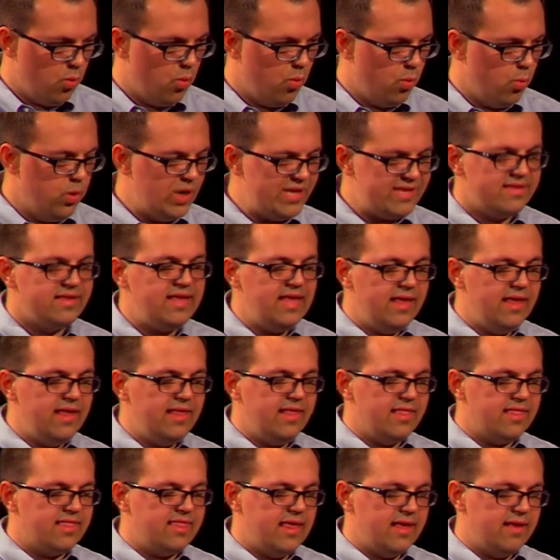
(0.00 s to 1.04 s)
we see
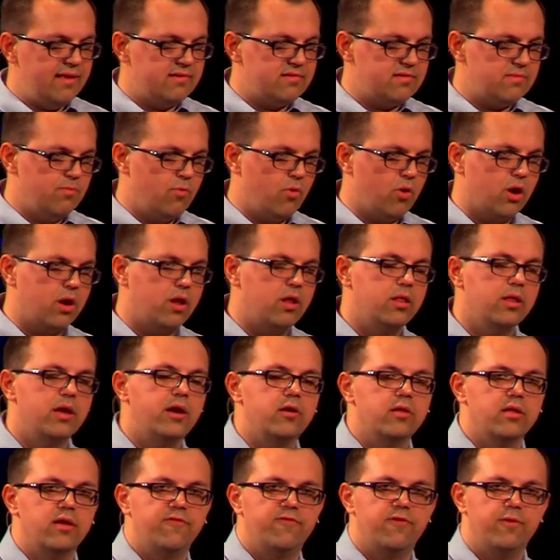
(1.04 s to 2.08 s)
things more
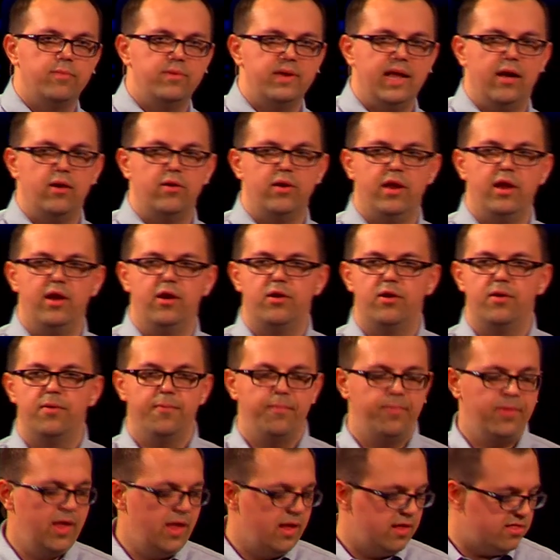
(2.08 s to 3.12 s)
clearly from down here.
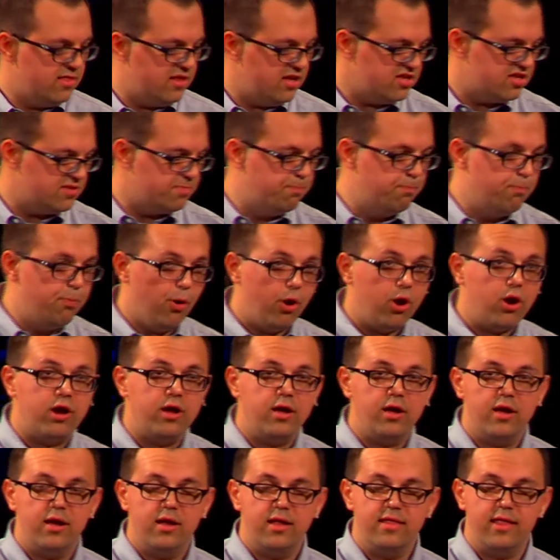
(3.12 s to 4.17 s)
This book
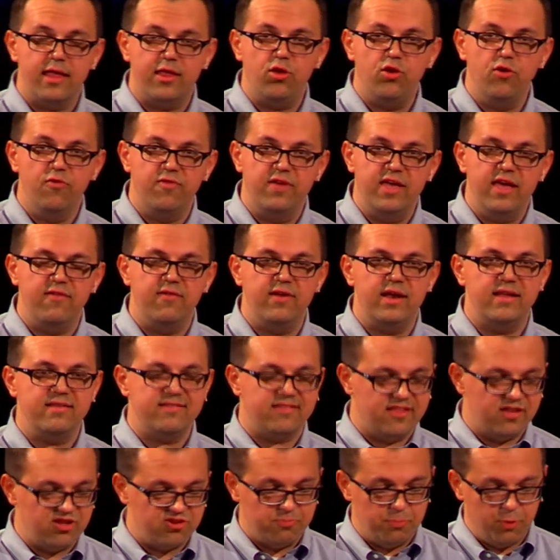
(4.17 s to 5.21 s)
that you've given us,
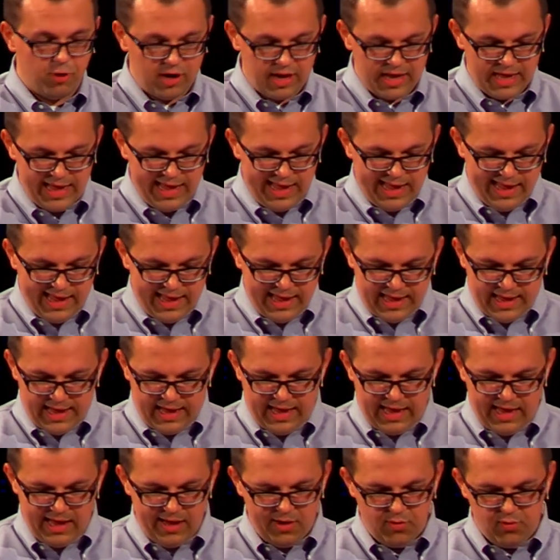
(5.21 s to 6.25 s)
this book,
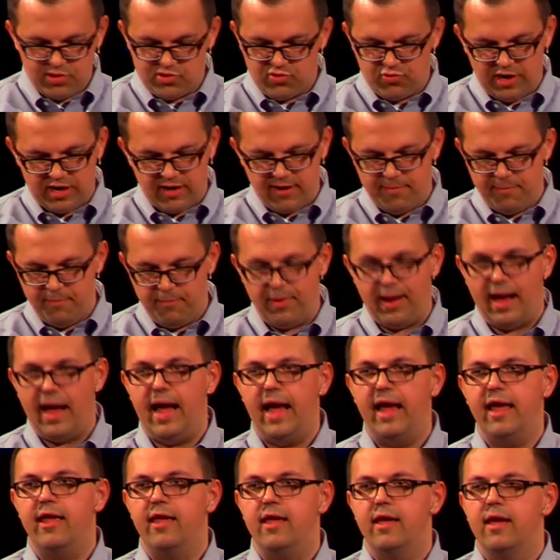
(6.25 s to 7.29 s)
it was written
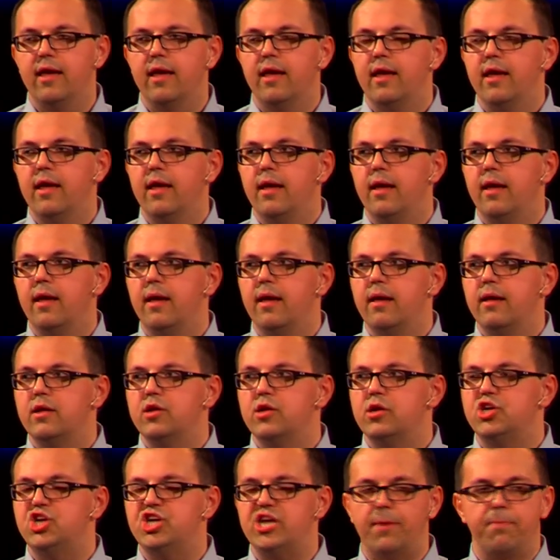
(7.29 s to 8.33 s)
by
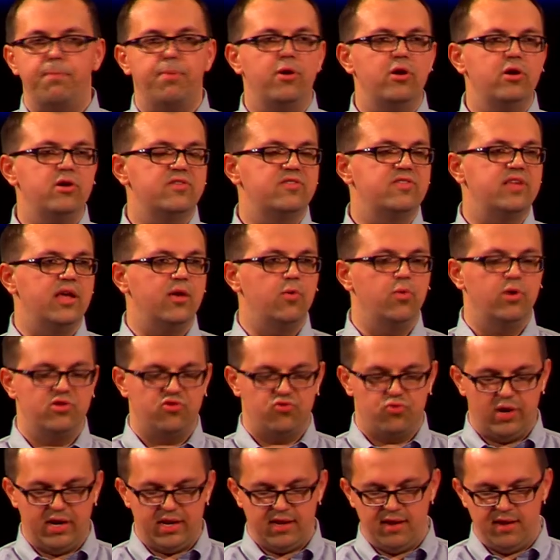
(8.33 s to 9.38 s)
shepherds, it was
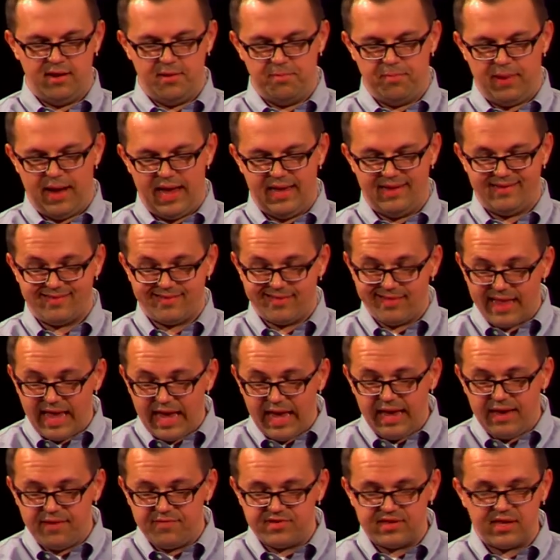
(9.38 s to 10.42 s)
written by
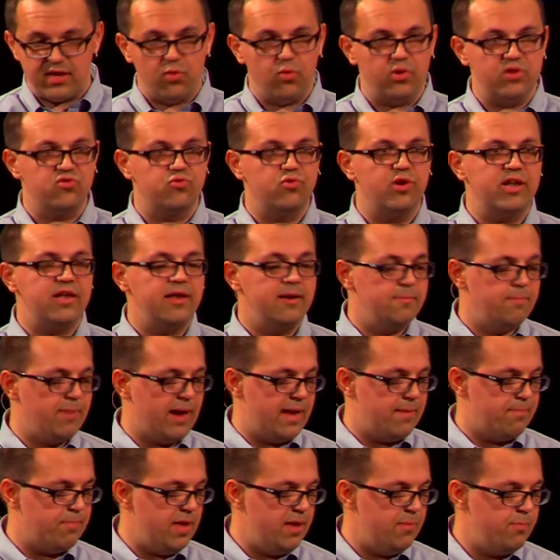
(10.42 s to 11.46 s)
slaves, it was written
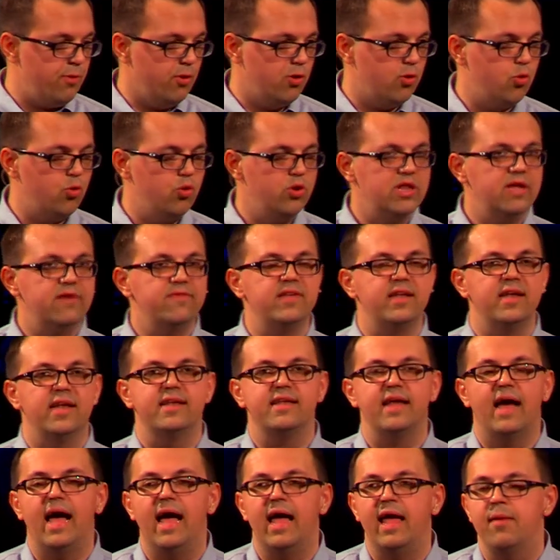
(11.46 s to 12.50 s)
by people who lived in a
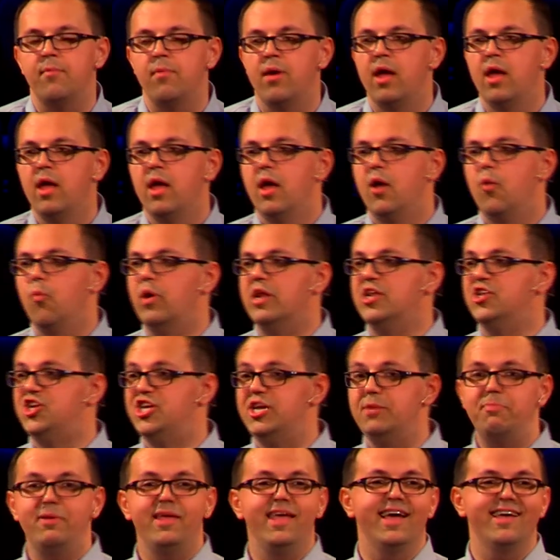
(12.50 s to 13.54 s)
time when
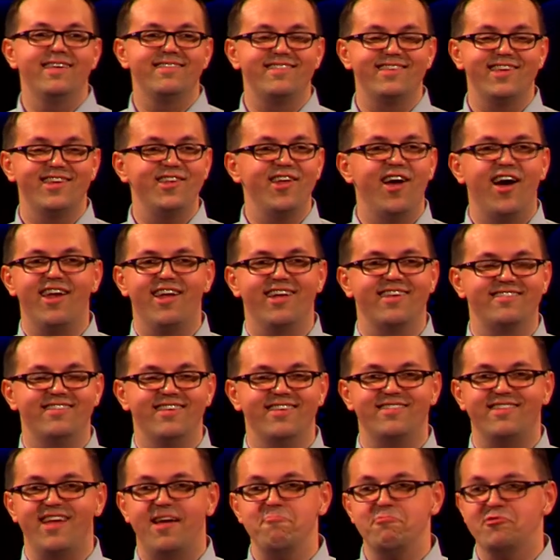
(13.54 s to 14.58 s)
GPS did not
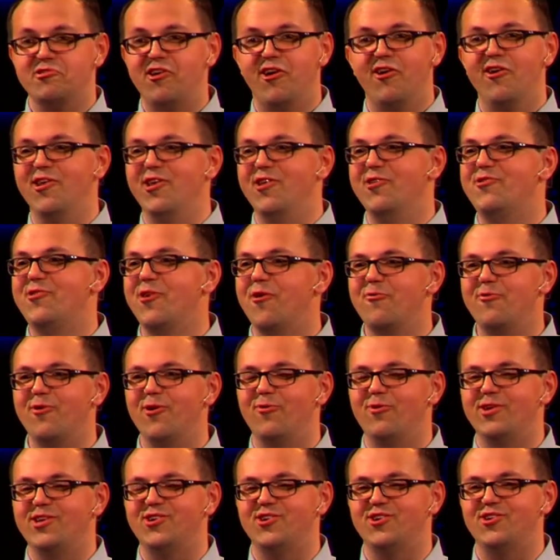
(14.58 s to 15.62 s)
exist. I'm sorry, you don't know
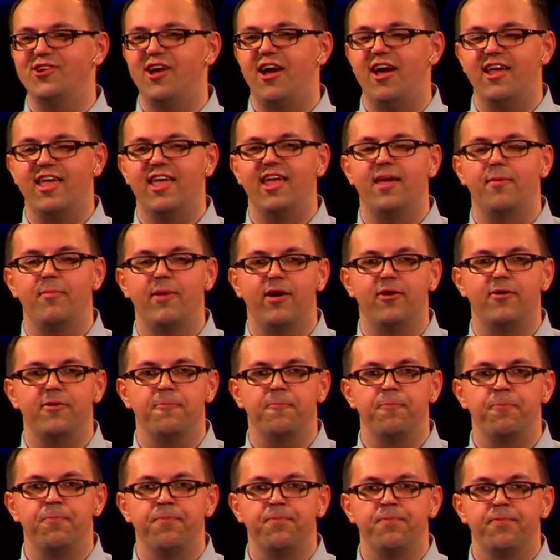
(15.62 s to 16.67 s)
what you're talking about.
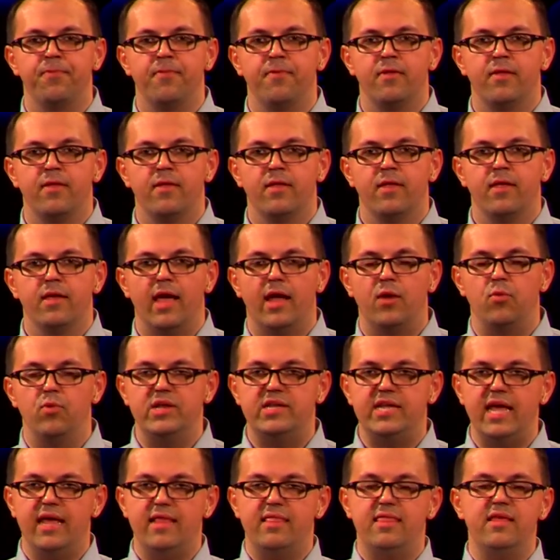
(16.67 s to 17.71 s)
And we
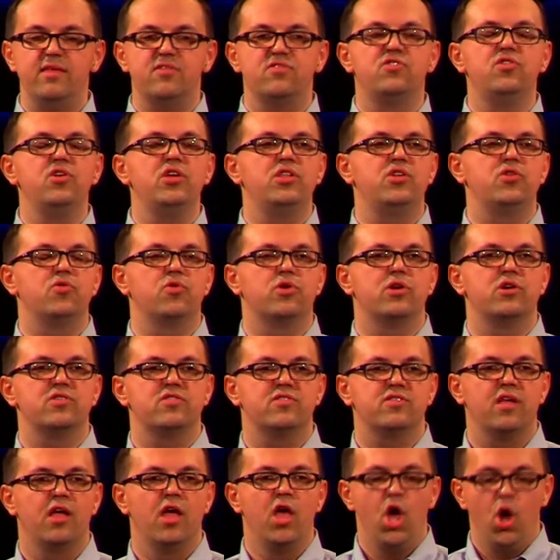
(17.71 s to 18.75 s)
take these
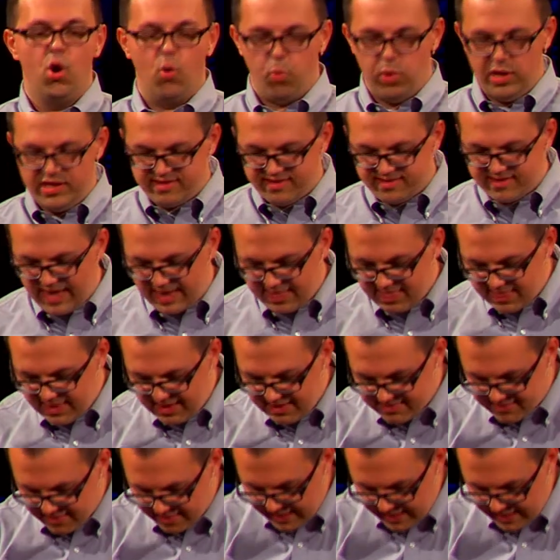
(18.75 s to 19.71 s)
detours. We set these